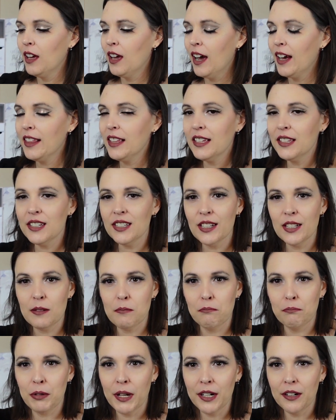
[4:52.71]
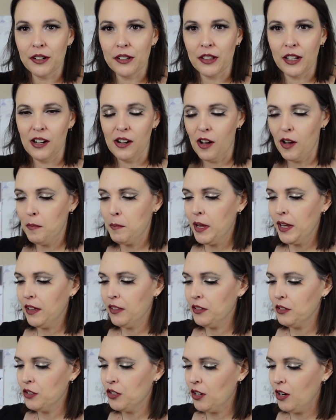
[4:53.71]
I think this is bigger than all my
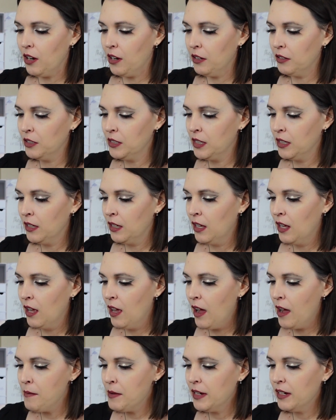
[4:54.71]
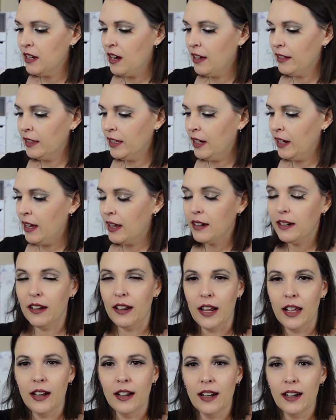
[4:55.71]
other jars. I mean, not that I
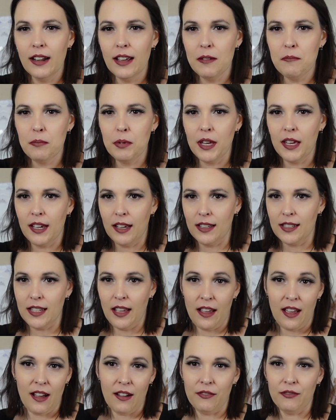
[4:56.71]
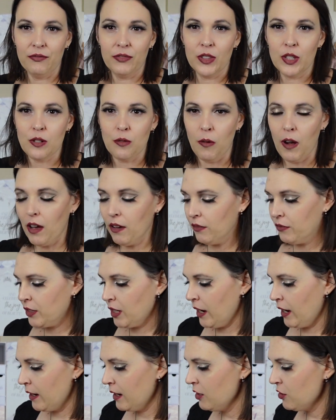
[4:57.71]
need any because I have 12
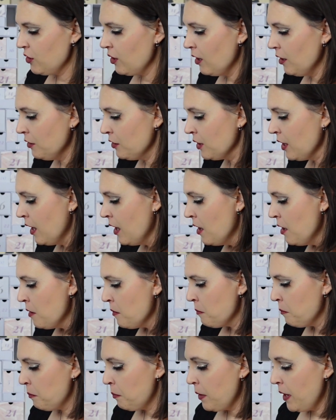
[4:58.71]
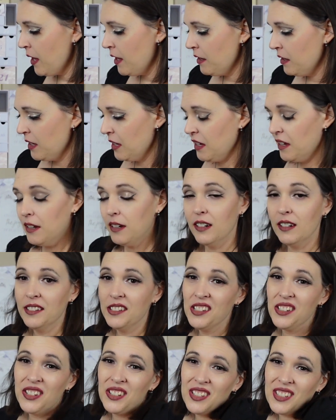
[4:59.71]
tiny jars, but it
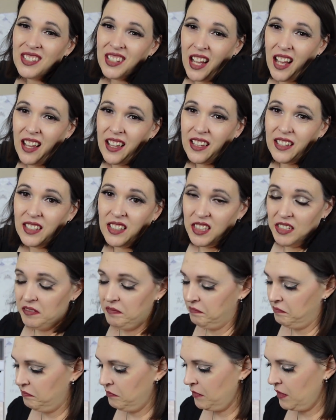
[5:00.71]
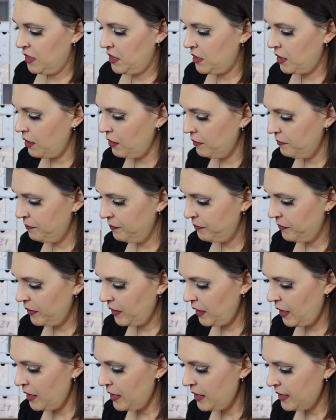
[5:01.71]
is a good size. So
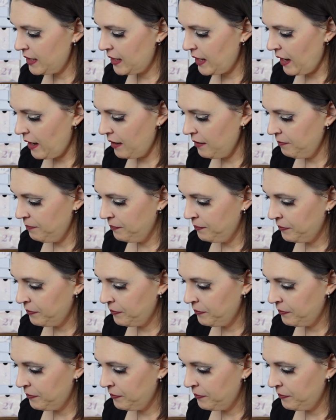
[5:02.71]
there is that.